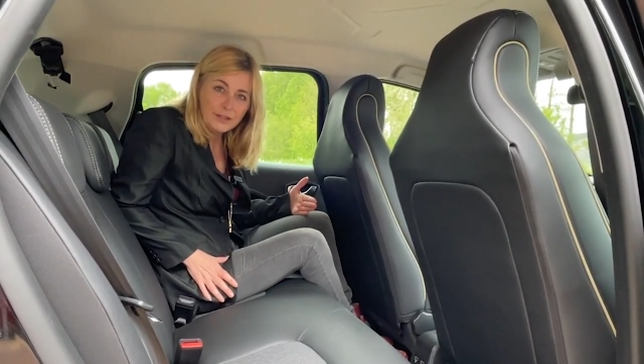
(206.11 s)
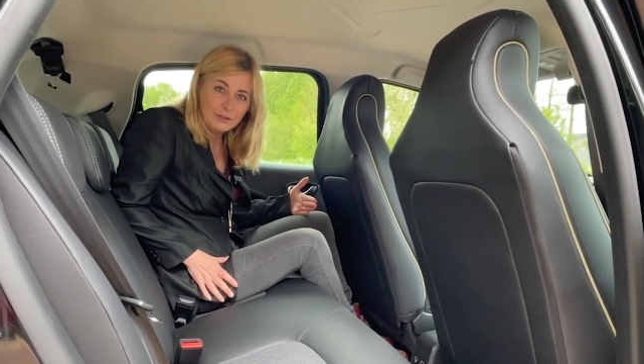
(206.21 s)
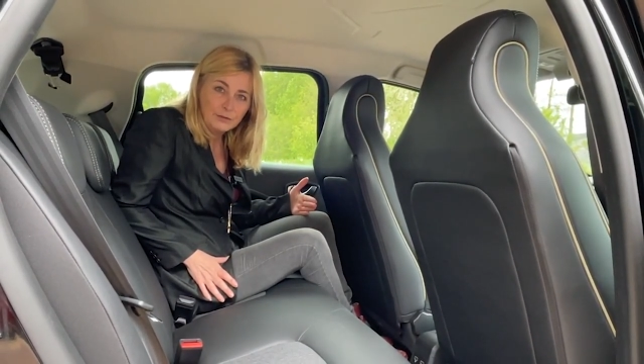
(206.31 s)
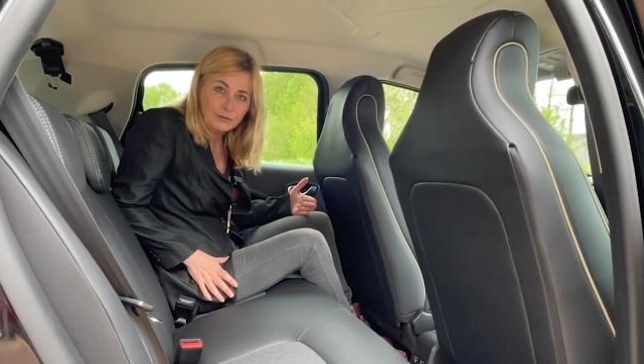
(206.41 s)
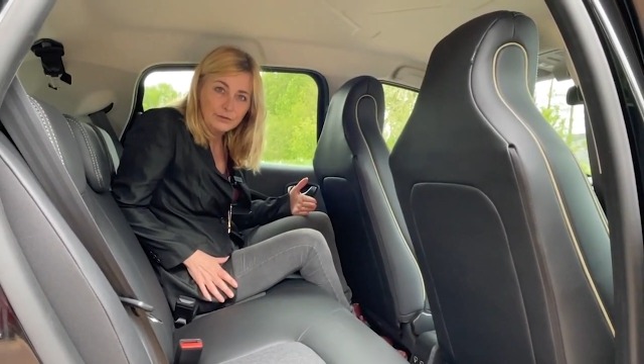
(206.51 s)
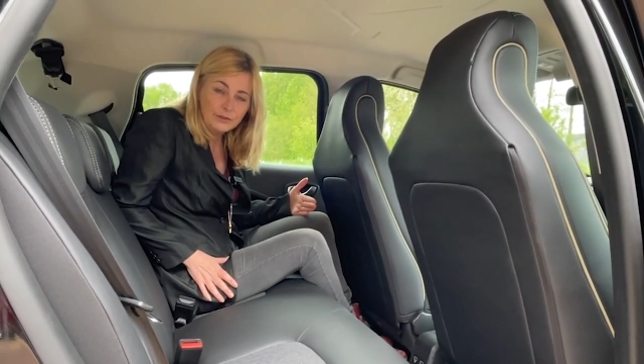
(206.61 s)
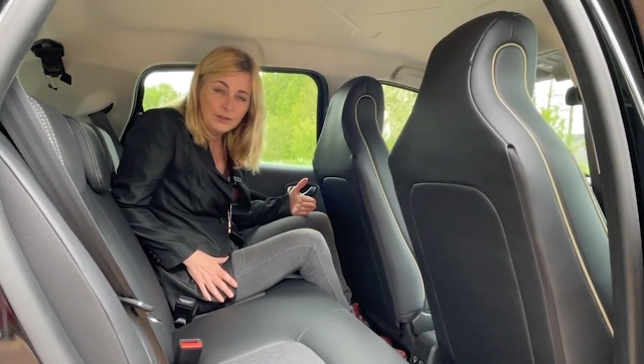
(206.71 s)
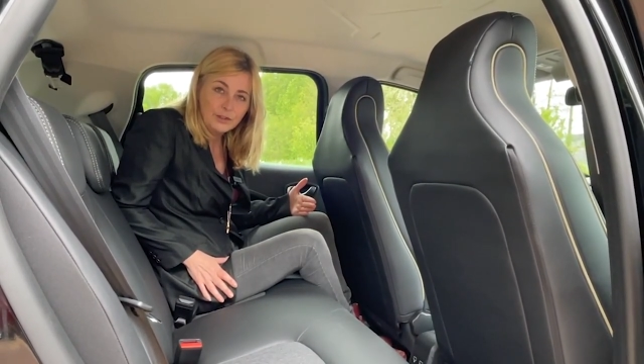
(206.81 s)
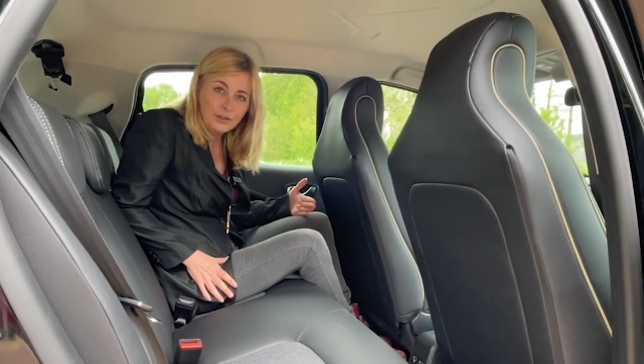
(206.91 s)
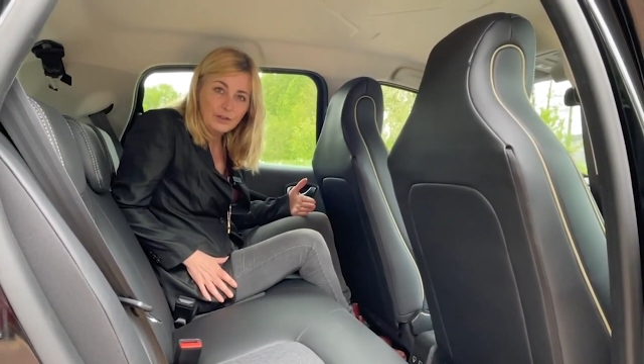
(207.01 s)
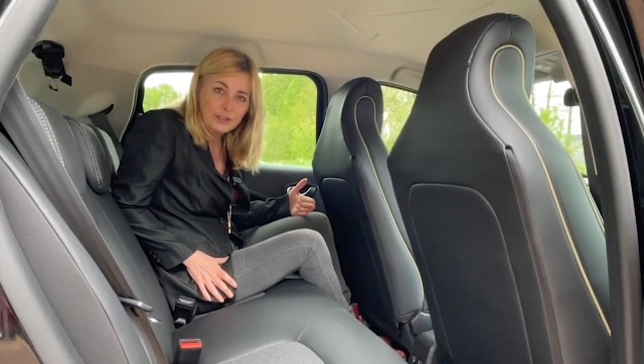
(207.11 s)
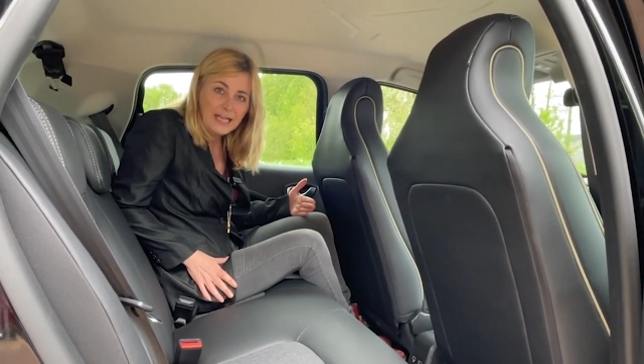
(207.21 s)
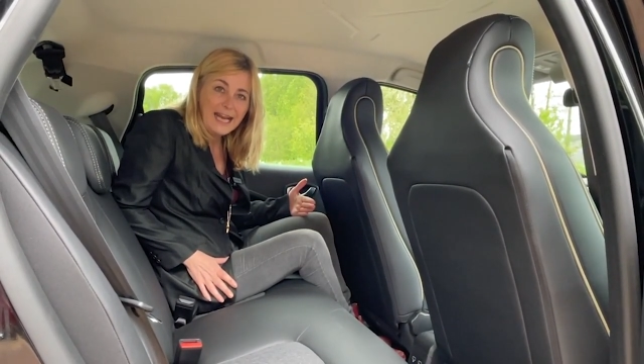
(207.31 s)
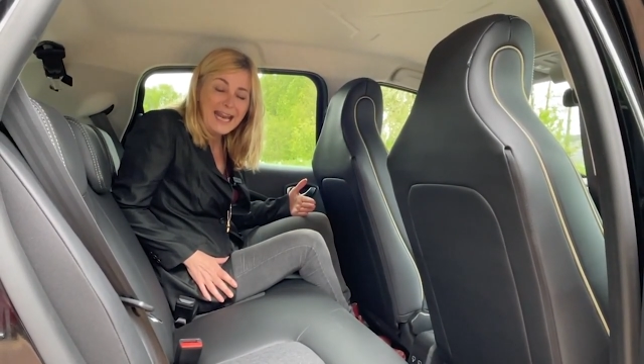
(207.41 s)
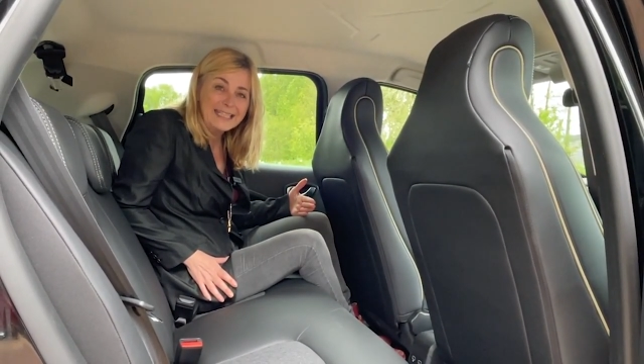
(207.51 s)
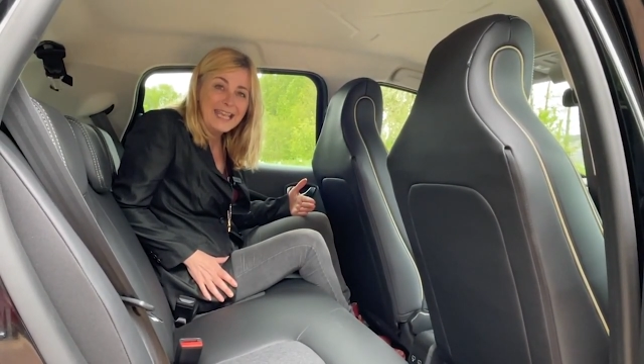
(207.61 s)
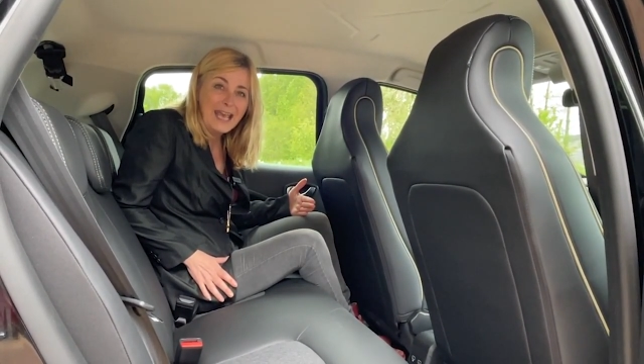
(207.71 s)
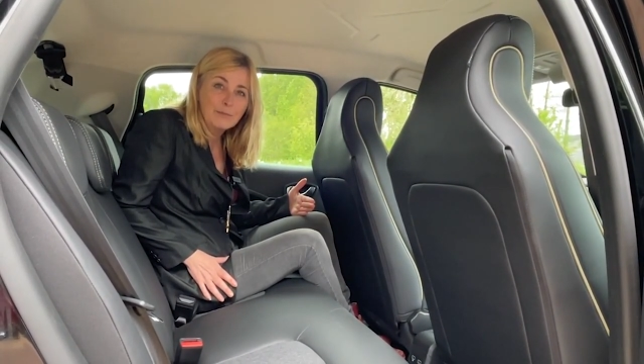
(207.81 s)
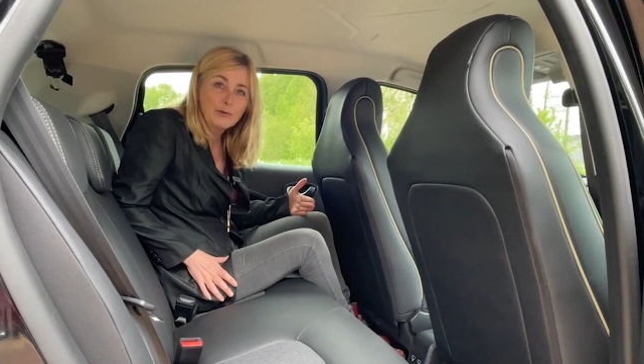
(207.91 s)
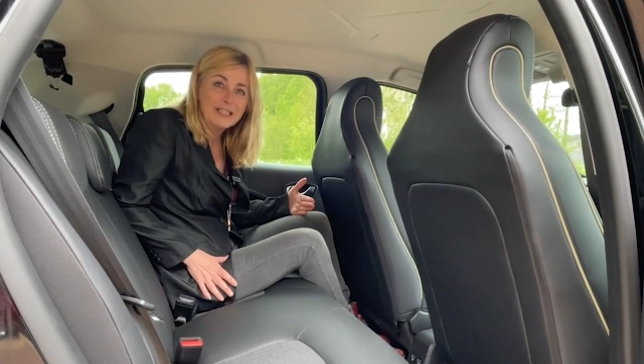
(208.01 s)
launched, got an
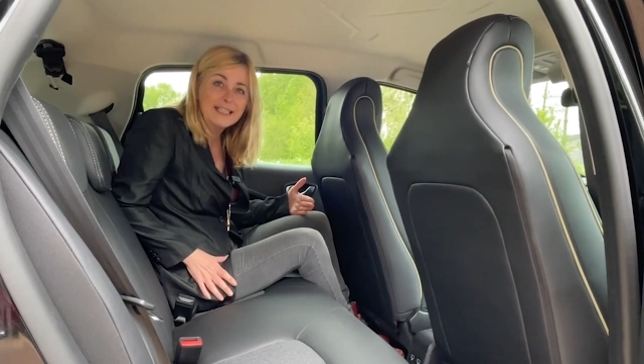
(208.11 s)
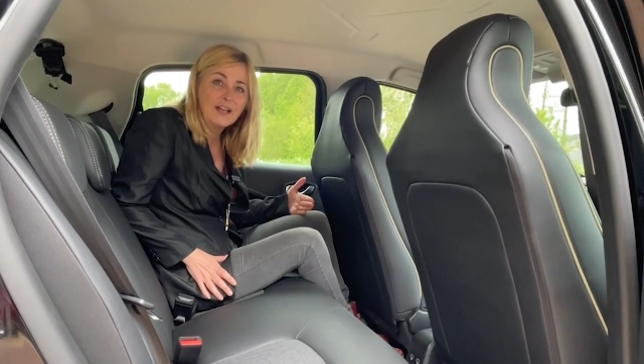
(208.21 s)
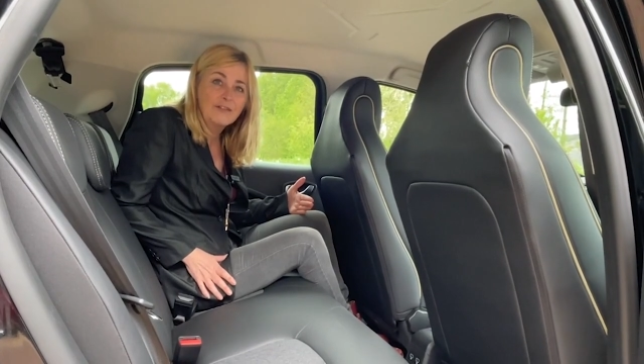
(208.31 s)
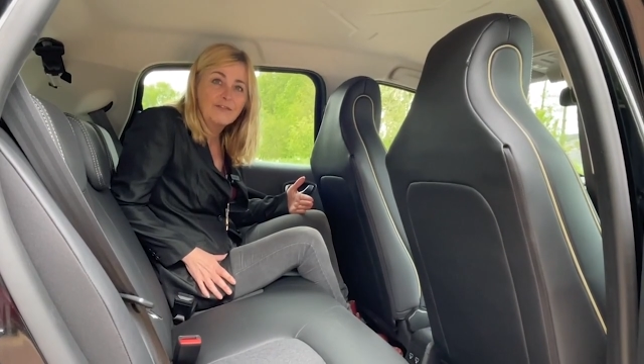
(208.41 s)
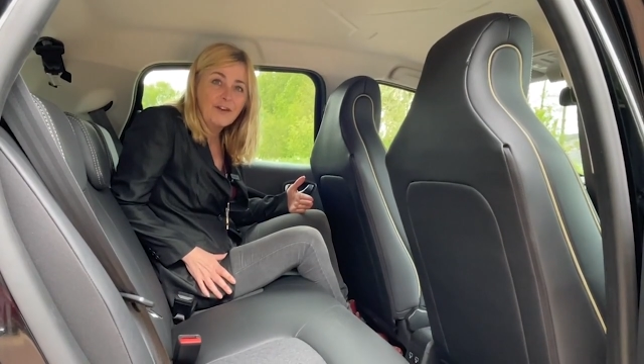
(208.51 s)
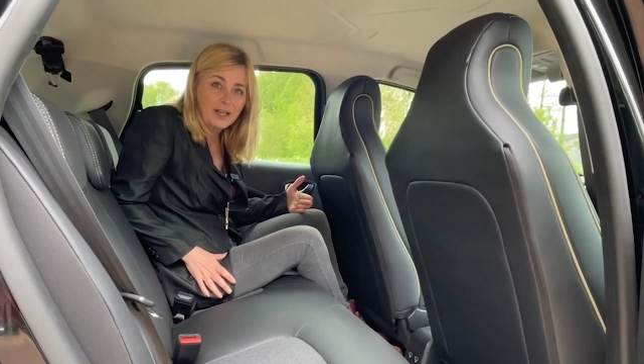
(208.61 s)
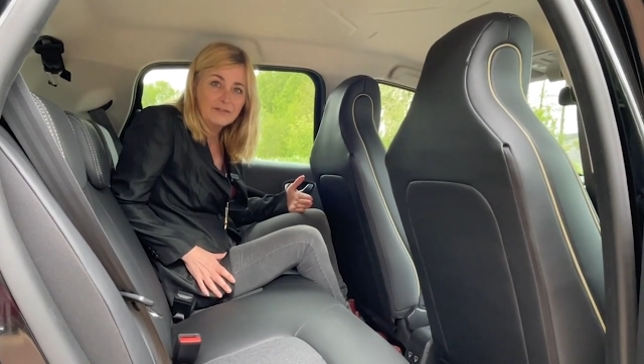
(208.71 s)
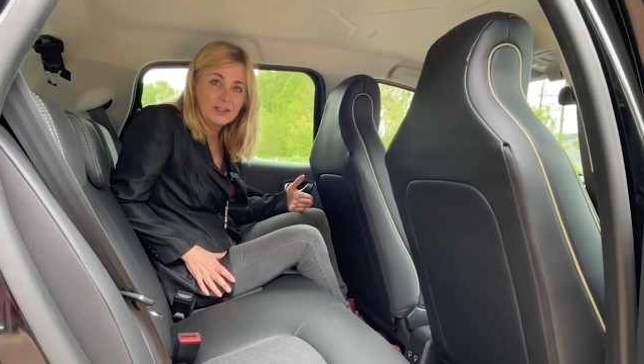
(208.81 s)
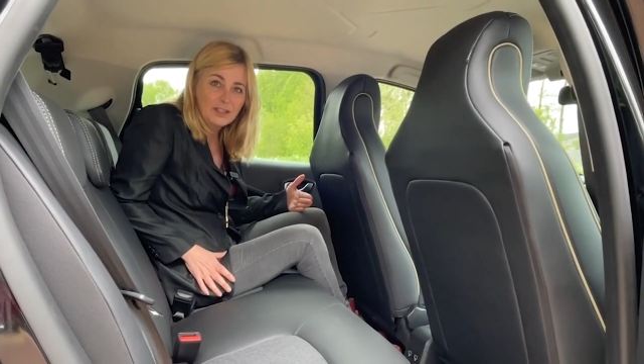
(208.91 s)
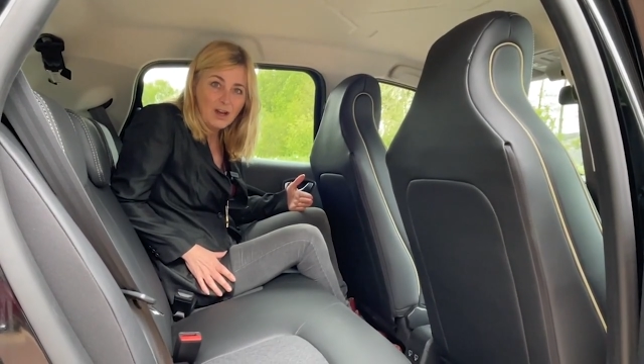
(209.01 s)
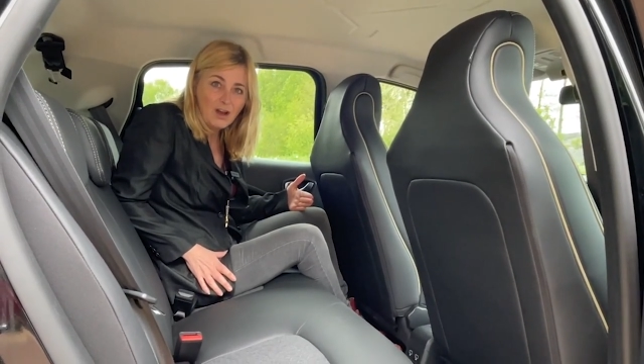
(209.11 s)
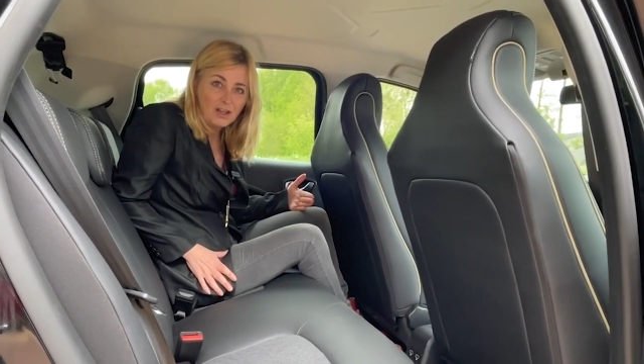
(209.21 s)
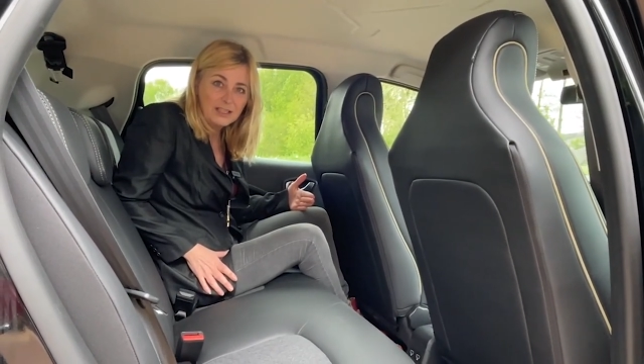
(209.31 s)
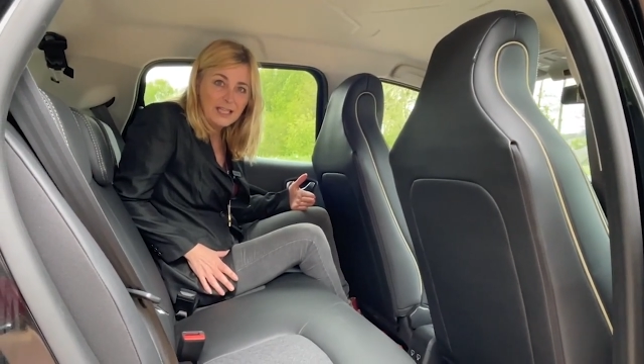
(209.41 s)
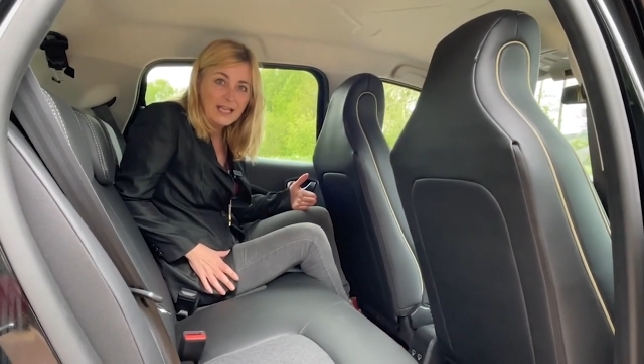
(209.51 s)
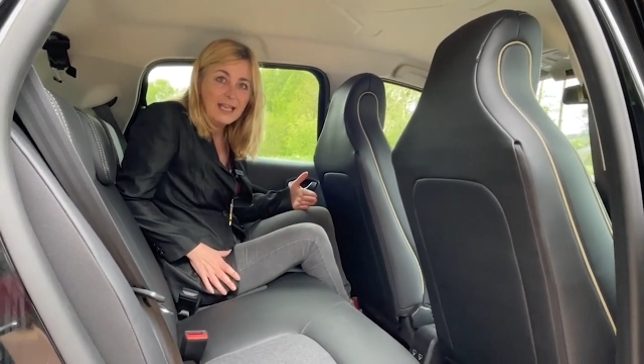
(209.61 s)
NCAP rating of 5 stars.